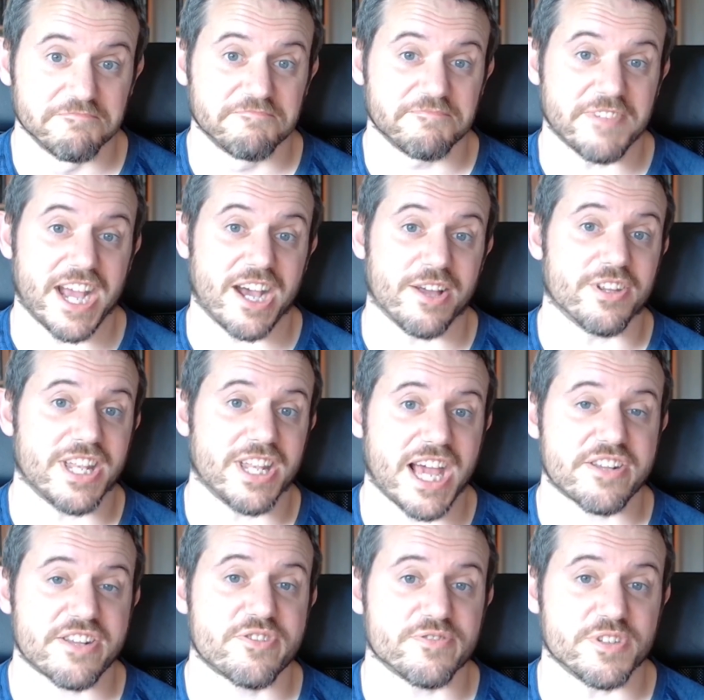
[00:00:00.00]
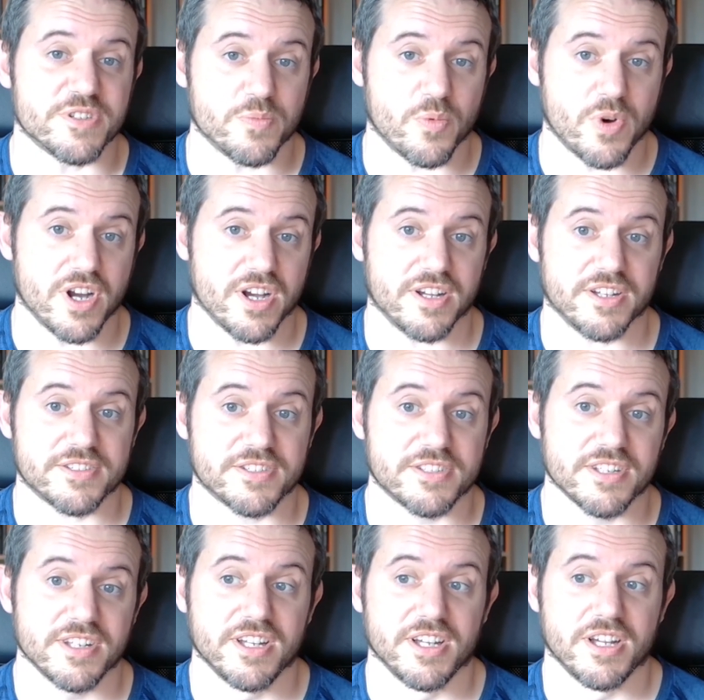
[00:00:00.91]
Now, the latter is
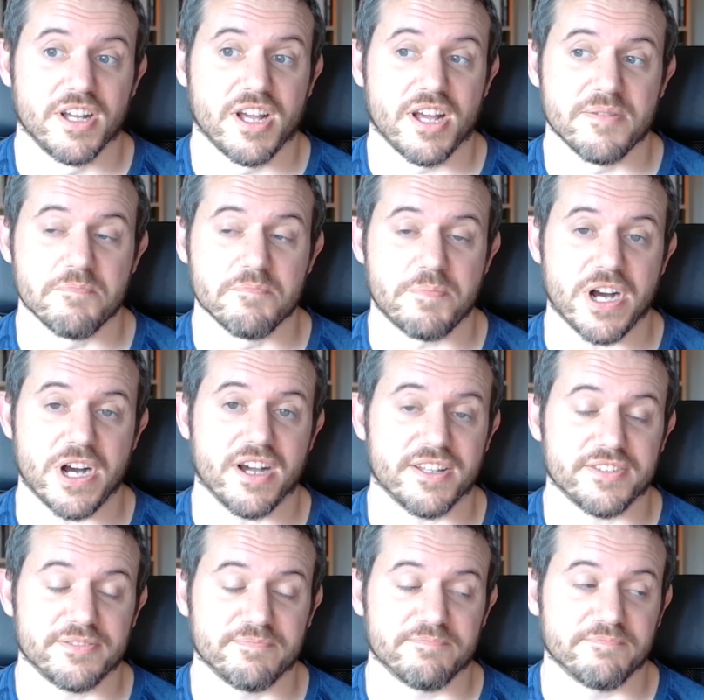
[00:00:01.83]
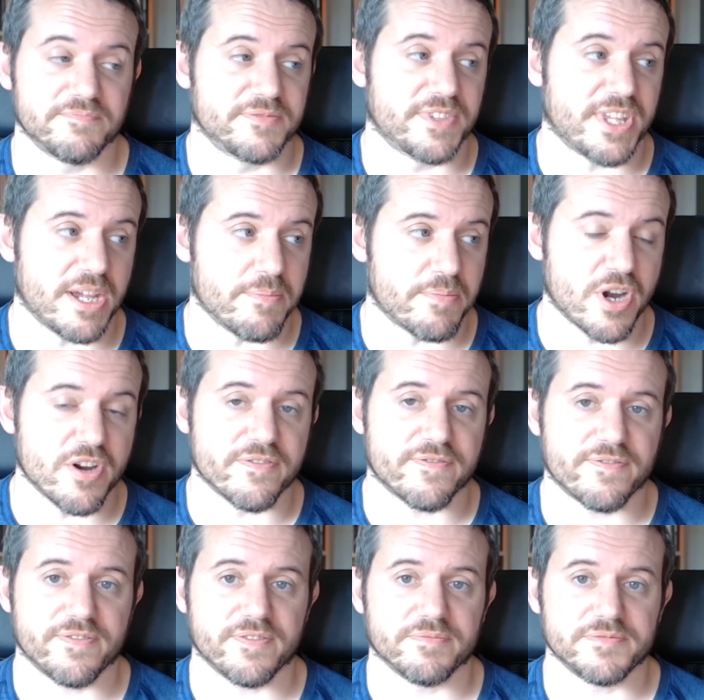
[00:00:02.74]
worse, but they
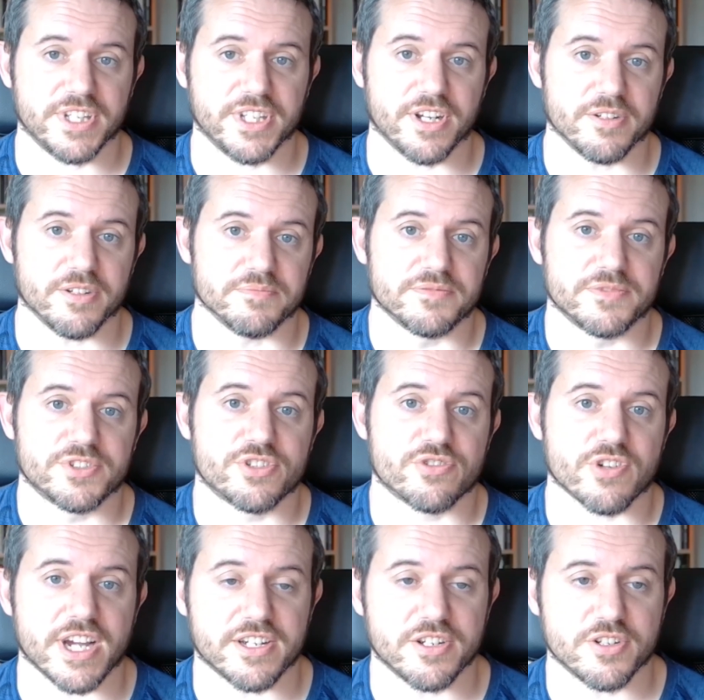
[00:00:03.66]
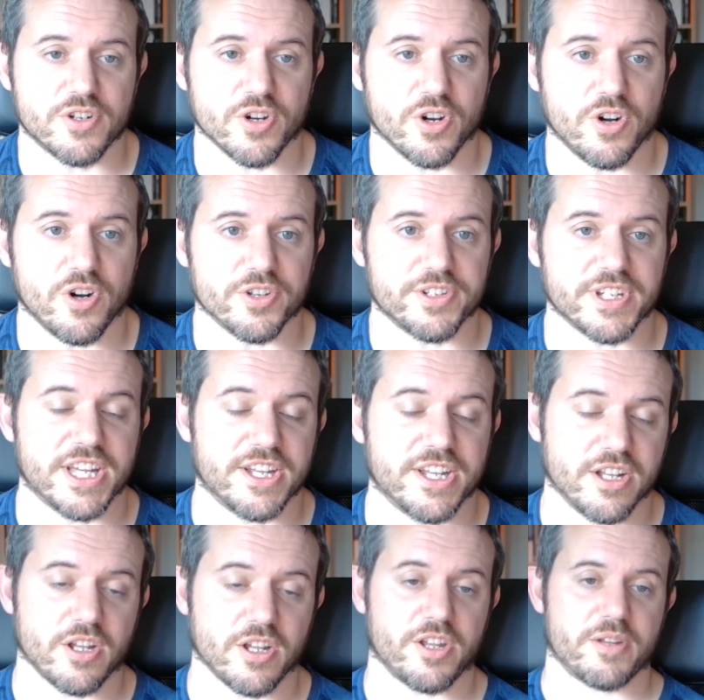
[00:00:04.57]
both, strike a chord in
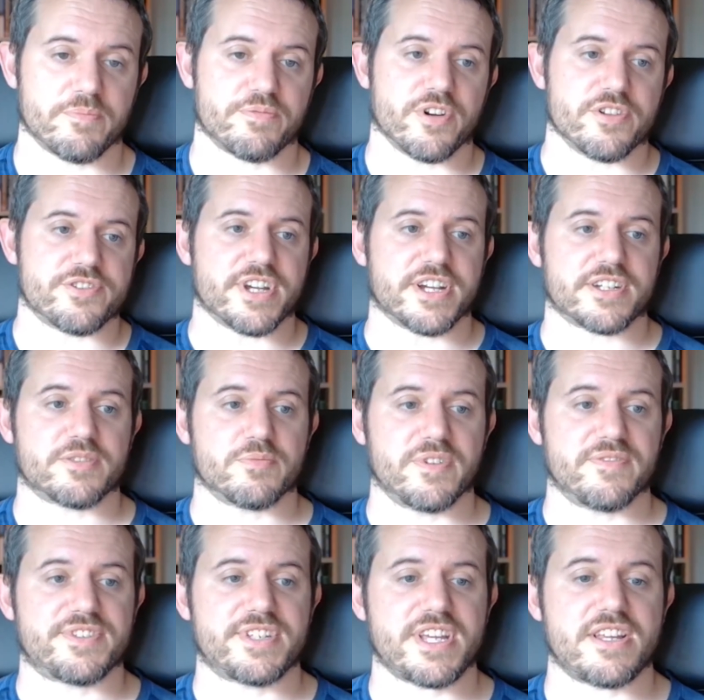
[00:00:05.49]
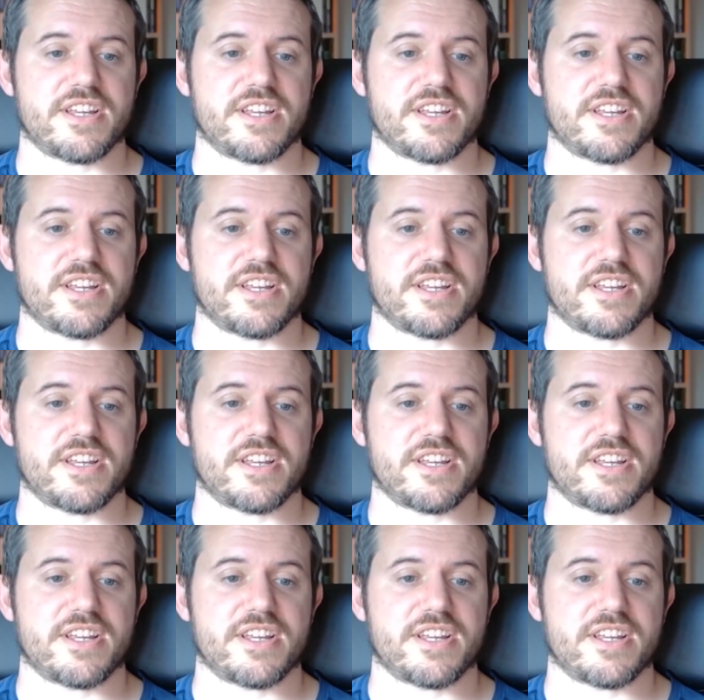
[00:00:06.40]
a lot of the projects we've seen